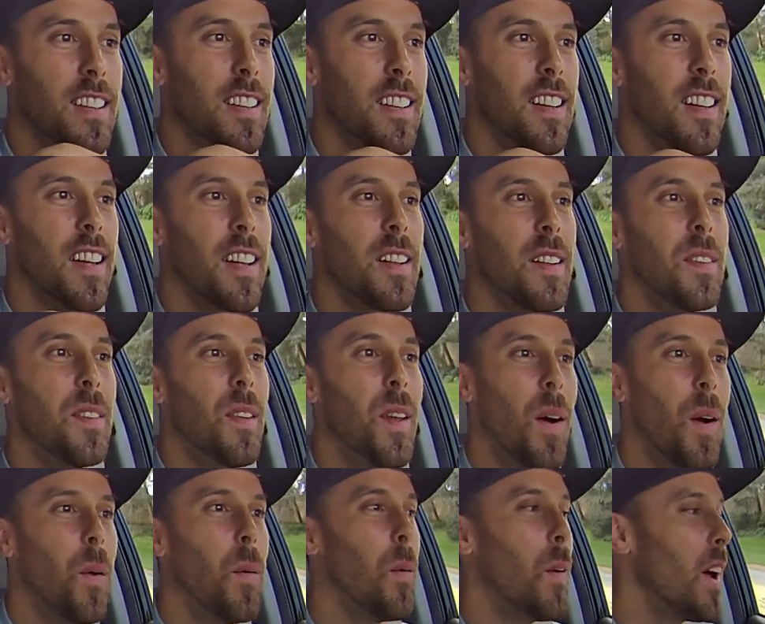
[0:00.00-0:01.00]
Yes.
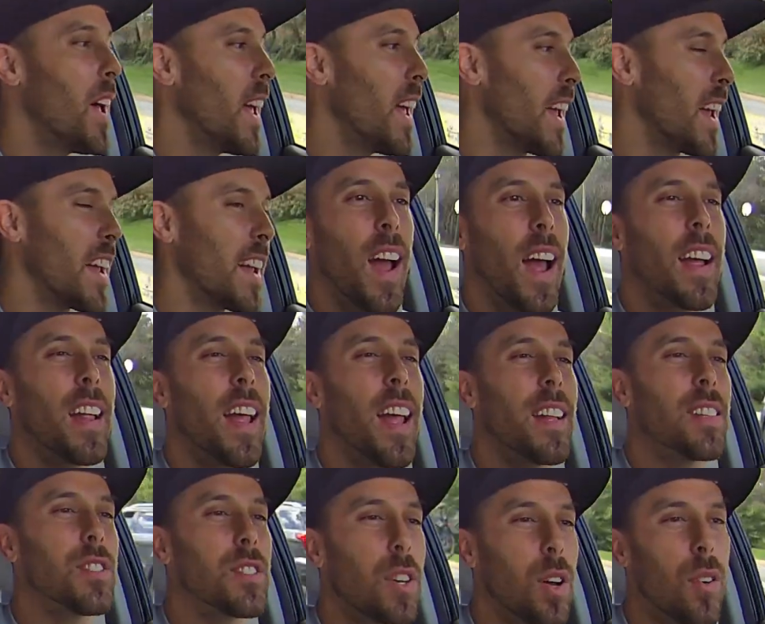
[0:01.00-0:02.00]
No way.
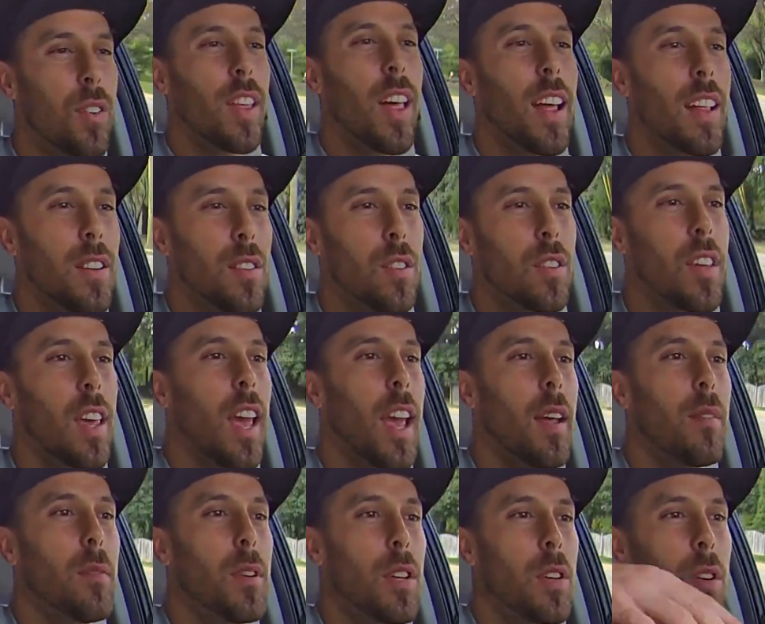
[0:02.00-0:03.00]
And, and so then you
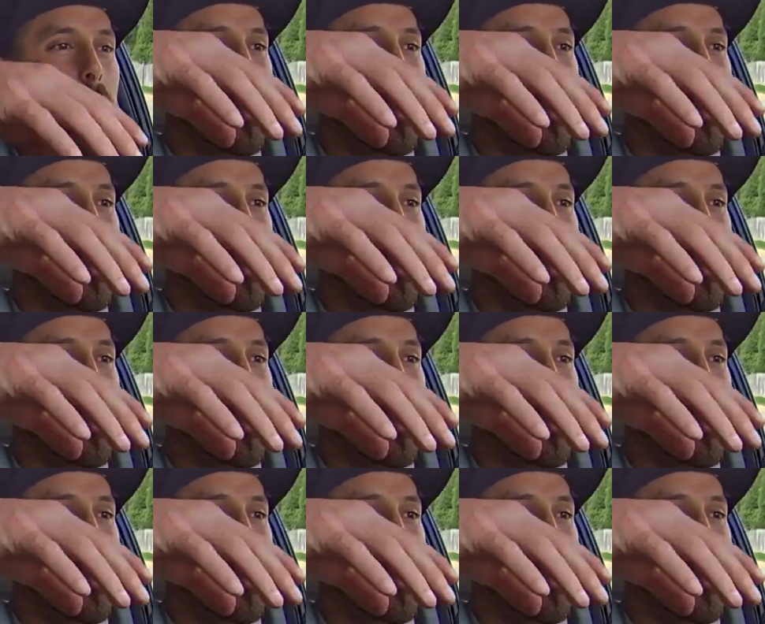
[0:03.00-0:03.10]
came to